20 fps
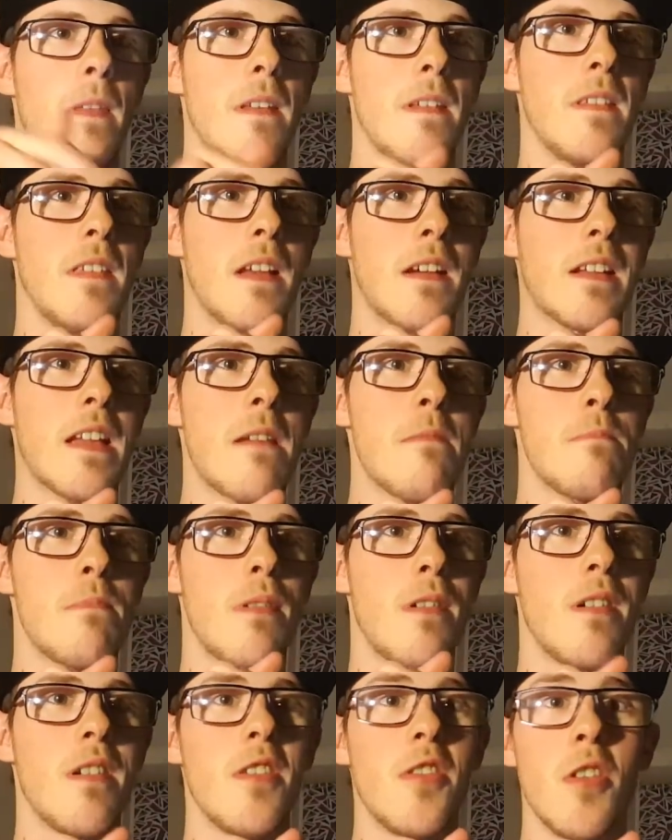Is that getting
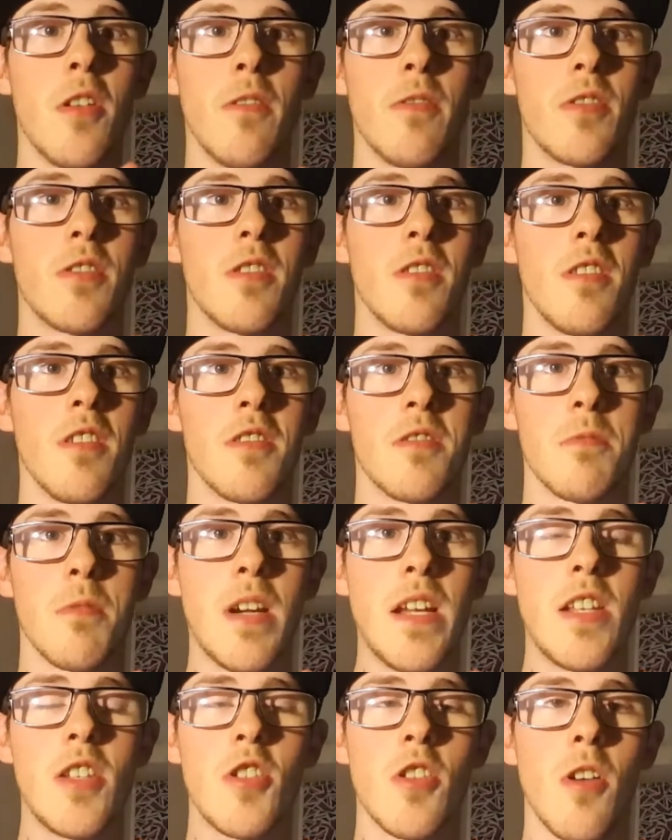ported over to the
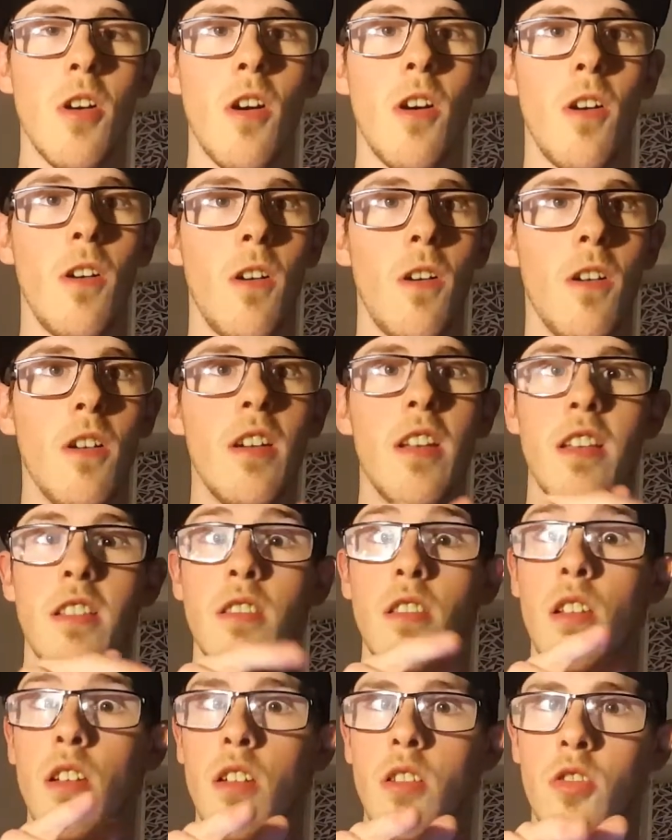Switch, or
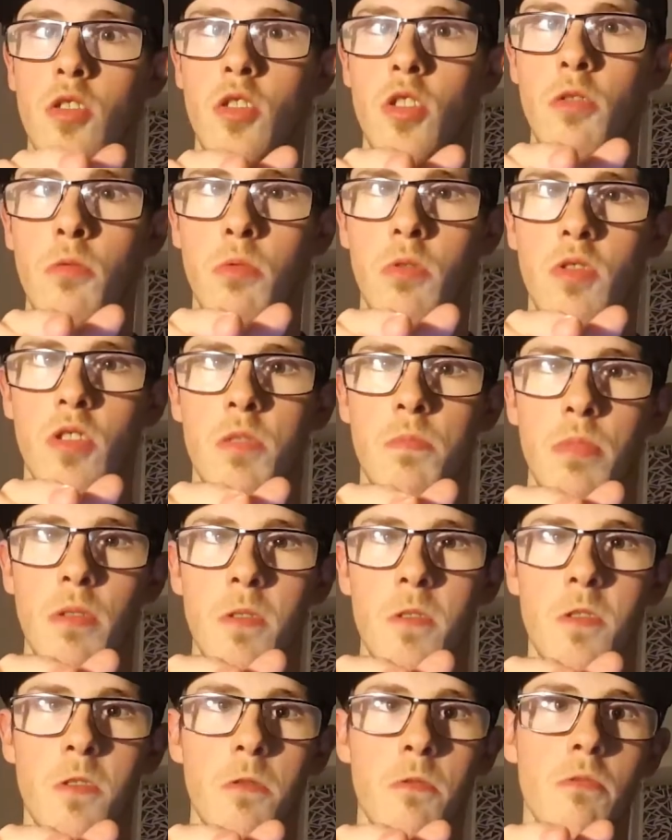is it a new one,
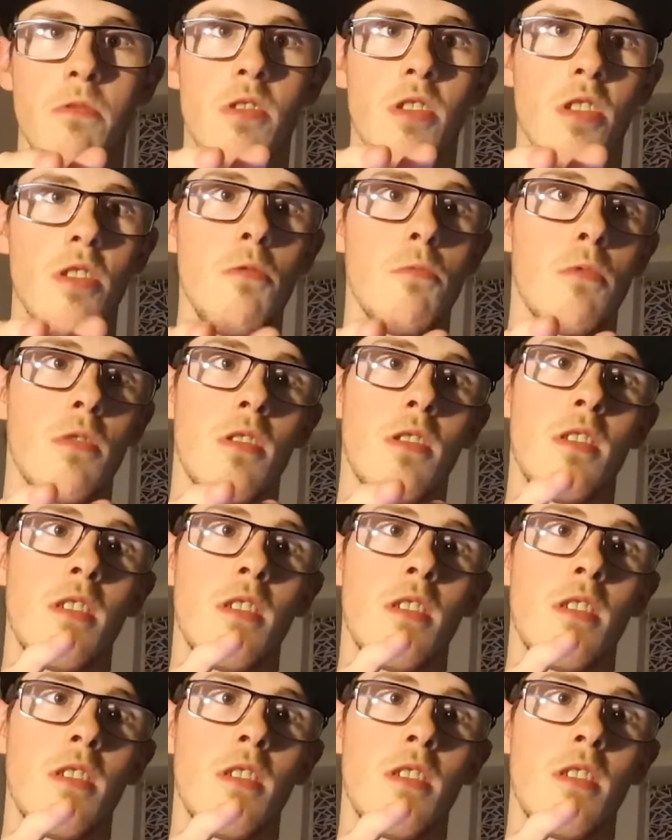Splatoon 2?